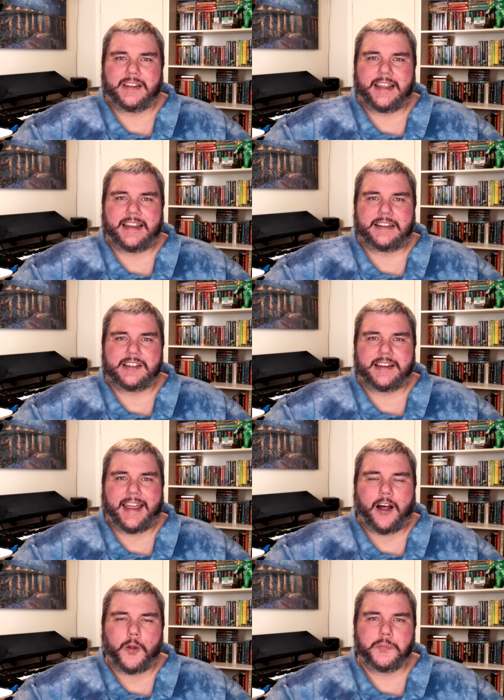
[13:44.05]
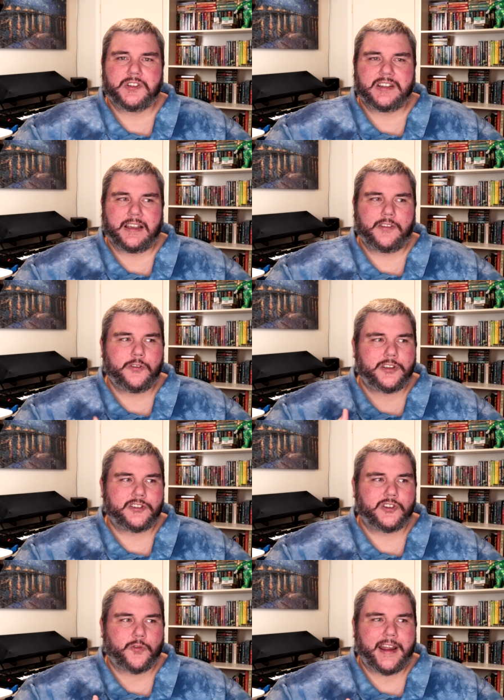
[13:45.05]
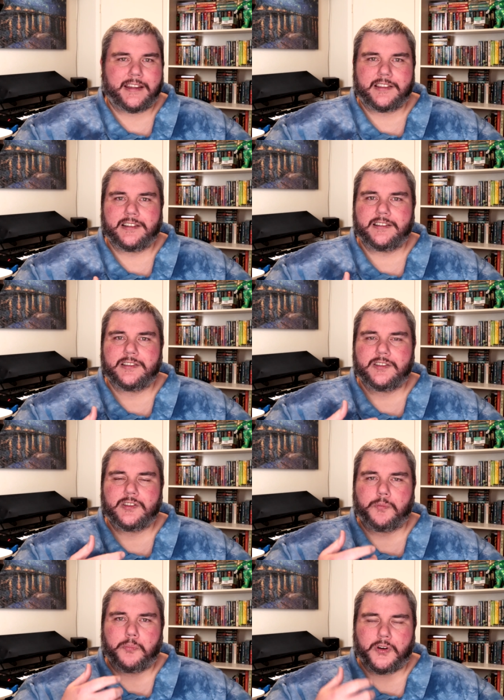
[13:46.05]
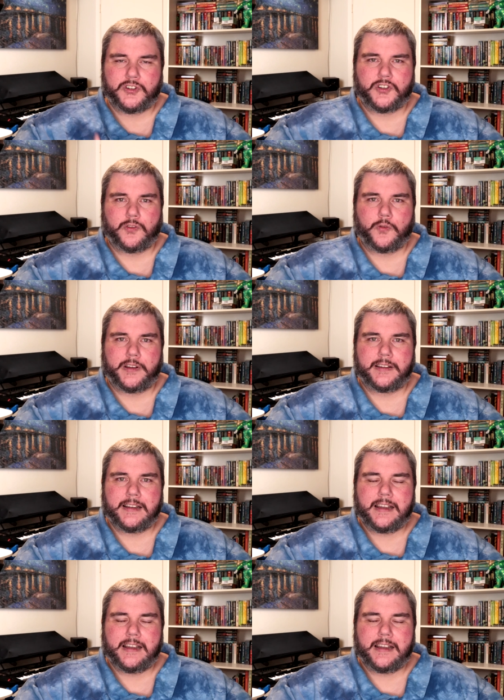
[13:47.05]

It helps give you the strength to push through it